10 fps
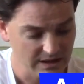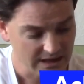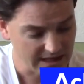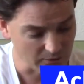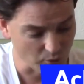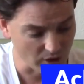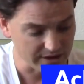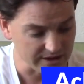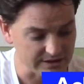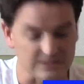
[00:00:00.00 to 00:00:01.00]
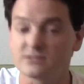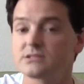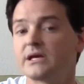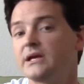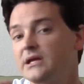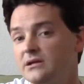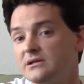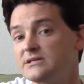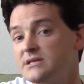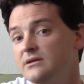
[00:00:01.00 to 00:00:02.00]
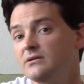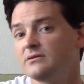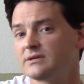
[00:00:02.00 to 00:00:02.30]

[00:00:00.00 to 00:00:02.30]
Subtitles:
And what is an Achilles heel?